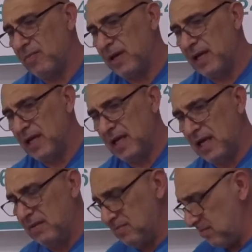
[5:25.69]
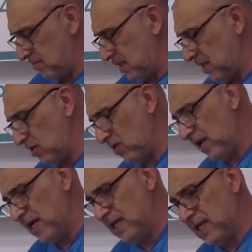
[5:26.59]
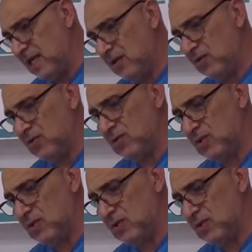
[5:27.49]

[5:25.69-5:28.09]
But I'm gonna go ahead and use